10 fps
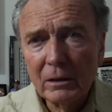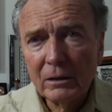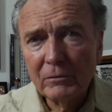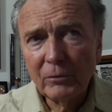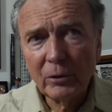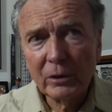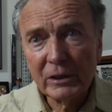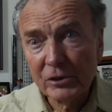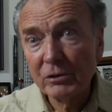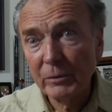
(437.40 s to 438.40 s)
for
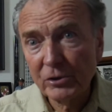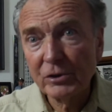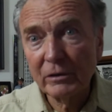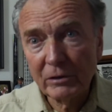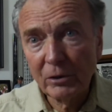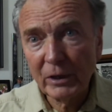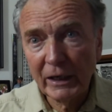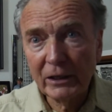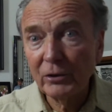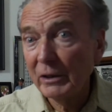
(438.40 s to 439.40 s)
distribution of
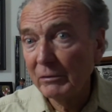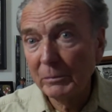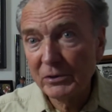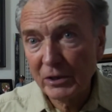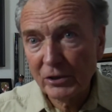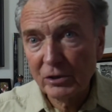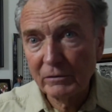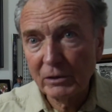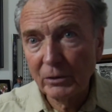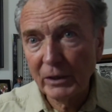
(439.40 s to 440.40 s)
cocaine or even possession of
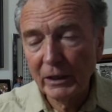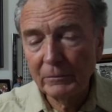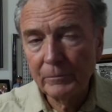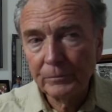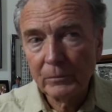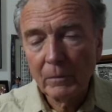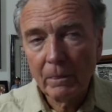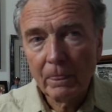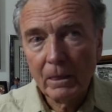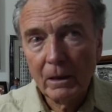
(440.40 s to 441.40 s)
cocaine,
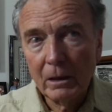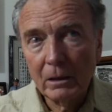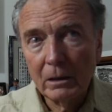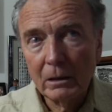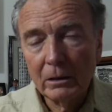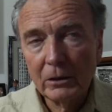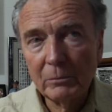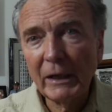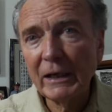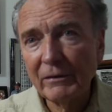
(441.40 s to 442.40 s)
you
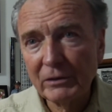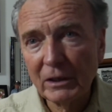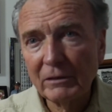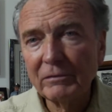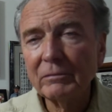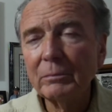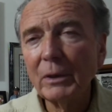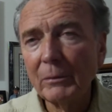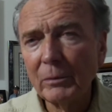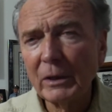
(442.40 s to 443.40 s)
might have enough
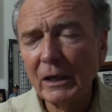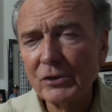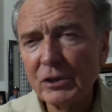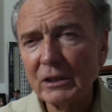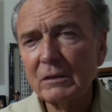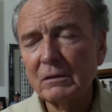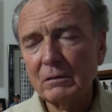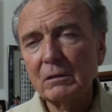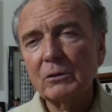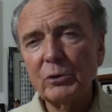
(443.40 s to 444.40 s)
probable cause to
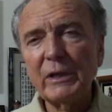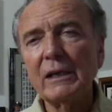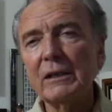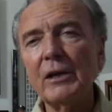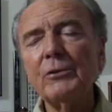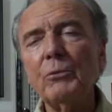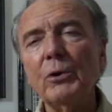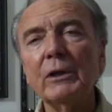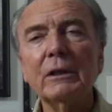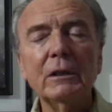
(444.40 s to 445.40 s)
create another
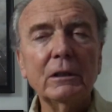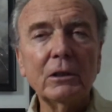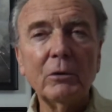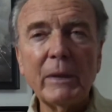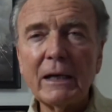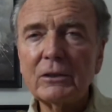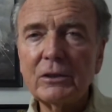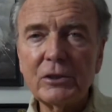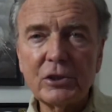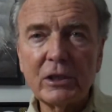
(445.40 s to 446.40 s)
warrant, go back to
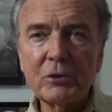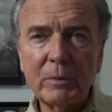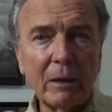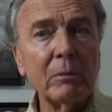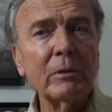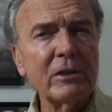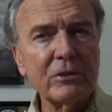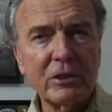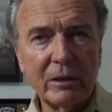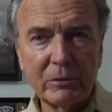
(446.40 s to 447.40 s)
the judge, probably the
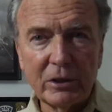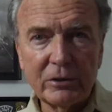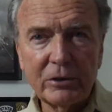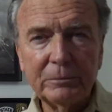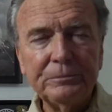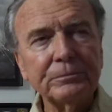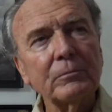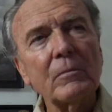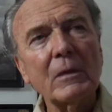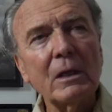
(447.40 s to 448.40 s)
same judge,
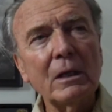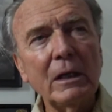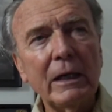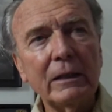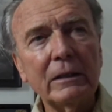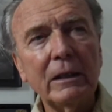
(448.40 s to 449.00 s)
and